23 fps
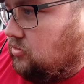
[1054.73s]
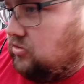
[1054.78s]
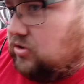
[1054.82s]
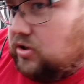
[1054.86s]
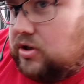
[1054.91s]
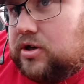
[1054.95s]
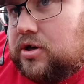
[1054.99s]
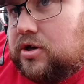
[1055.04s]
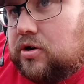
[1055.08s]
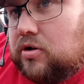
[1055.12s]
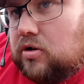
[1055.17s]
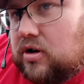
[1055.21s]

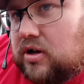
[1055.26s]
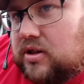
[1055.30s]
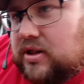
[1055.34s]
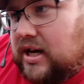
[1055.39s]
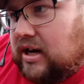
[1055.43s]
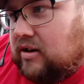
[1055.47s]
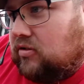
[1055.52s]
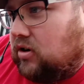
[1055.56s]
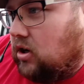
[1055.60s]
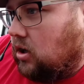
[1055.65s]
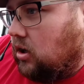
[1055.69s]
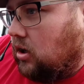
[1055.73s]
secure in
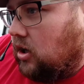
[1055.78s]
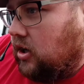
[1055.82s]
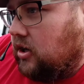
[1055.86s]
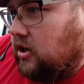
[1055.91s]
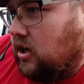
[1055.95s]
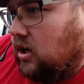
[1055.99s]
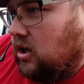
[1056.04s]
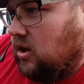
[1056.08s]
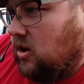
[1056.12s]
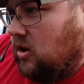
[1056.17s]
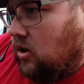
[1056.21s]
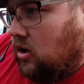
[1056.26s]
that regard.
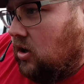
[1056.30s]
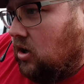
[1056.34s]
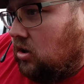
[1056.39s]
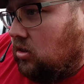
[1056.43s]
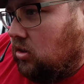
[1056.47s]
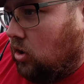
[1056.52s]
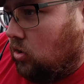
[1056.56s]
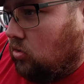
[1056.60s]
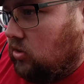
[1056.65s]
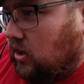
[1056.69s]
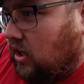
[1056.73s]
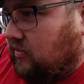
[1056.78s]

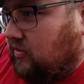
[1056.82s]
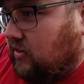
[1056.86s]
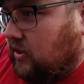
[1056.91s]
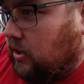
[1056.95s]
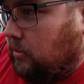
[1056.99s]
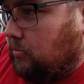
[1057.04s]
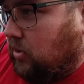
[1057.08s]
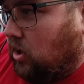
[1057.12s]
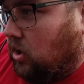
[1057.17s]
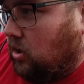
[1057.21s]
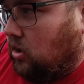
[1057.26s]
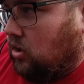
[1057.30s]
Load
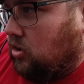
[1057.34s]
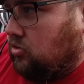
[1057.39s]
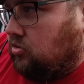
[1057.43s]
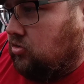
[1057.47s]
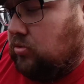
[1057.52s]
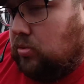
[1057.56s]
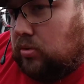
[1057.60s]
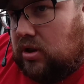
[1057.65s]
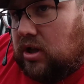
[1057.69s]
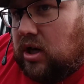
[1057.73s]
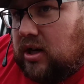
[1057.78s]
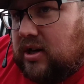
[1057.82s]
leveling bars
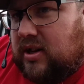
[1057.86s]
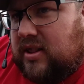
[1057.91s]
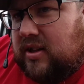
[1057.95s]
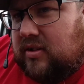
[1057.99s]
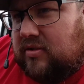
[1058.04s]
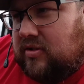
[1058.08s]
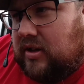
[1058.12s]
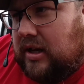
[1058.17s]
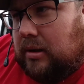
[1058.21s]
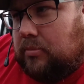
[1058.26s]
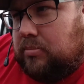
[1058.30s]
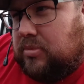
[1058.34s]
do a lot of the
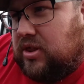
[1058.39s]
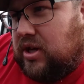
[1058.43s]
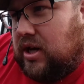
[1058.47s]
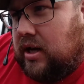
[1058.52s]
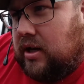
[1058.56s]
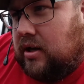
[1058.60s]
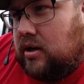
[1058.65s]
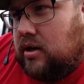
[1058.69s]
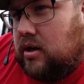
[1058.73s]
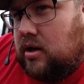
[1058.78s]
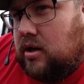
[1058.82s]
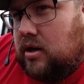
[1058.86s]
same
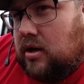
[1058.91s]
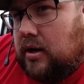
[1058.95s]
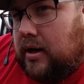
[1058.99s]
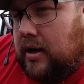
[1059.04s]
thing.